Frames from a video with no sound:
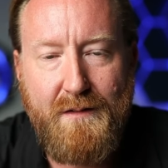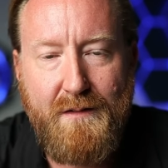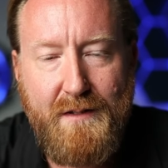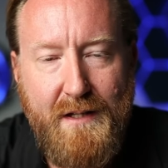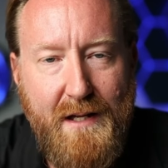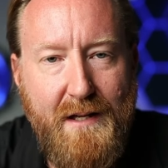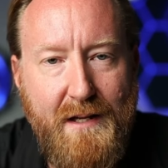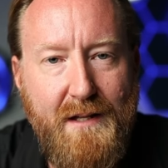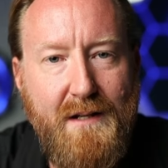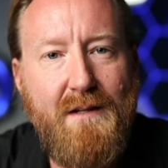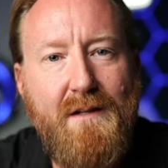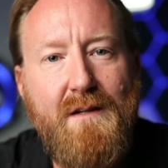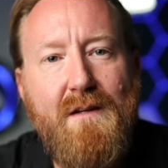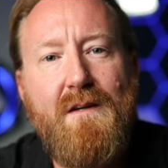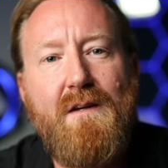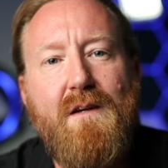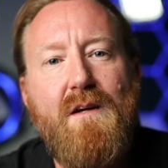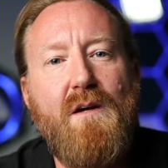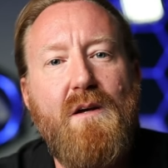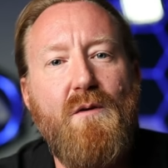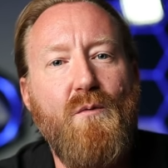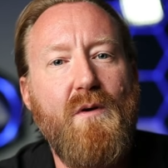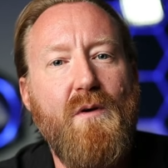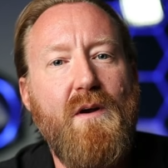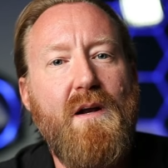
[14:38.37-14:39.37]
then
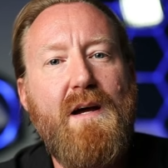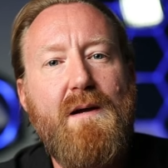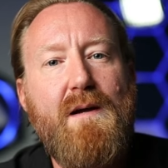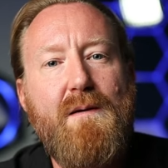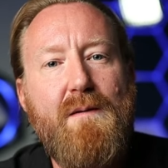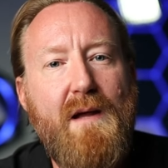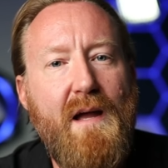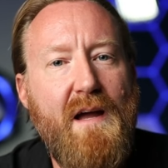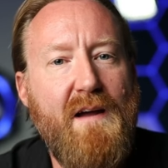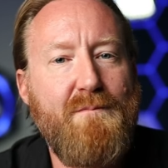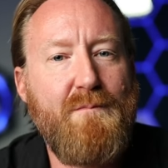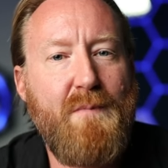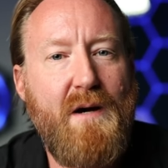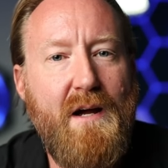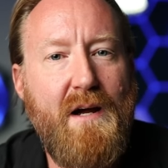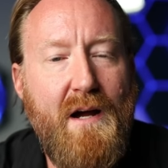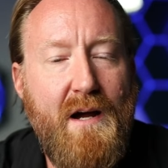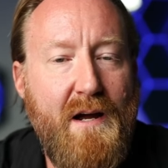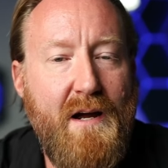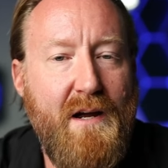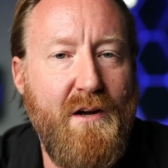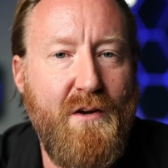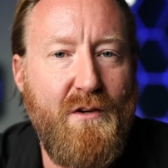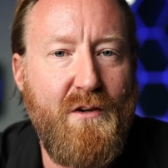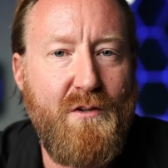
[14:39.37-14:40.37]
when I have my
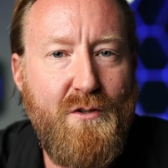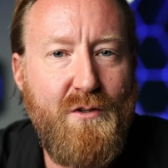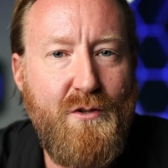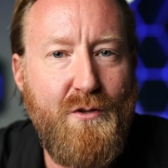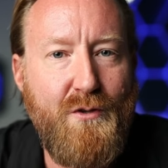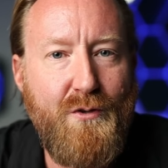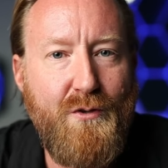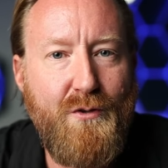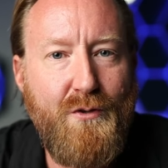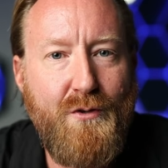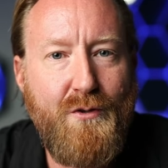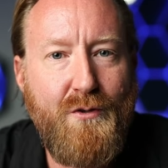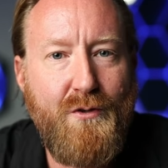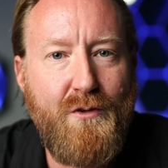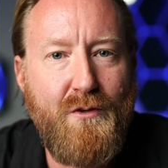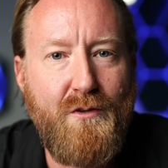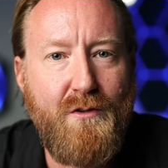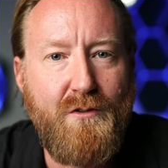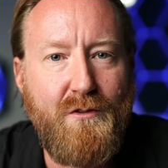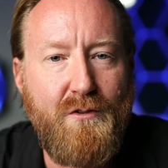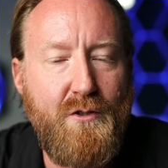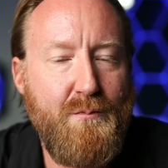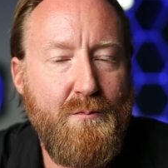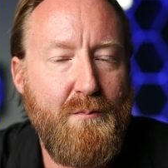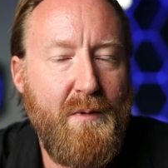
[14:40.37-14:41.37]
eye on you,
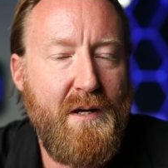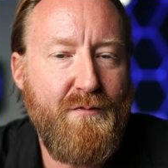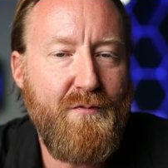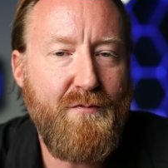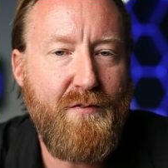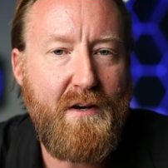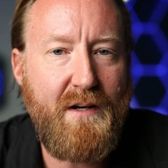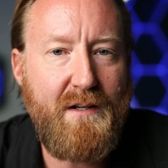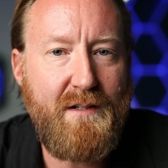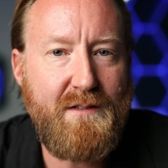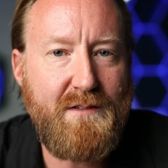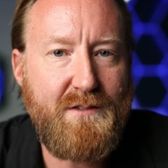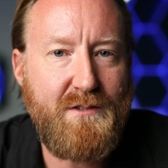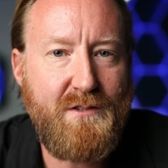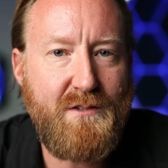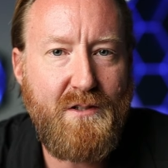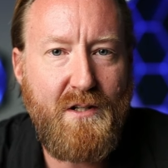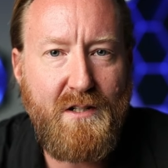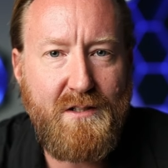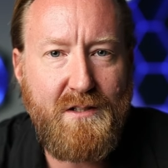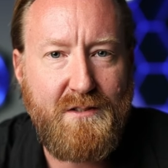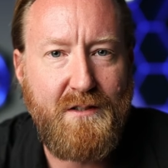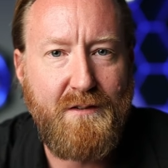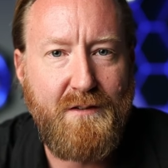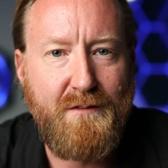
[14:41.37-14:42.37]
you may find it
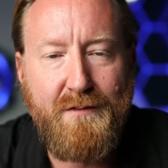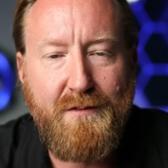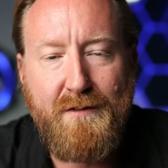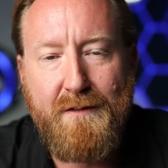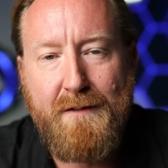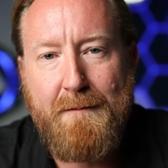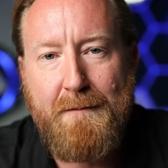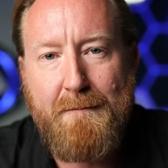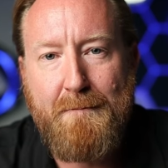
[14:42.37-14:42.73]
seductive.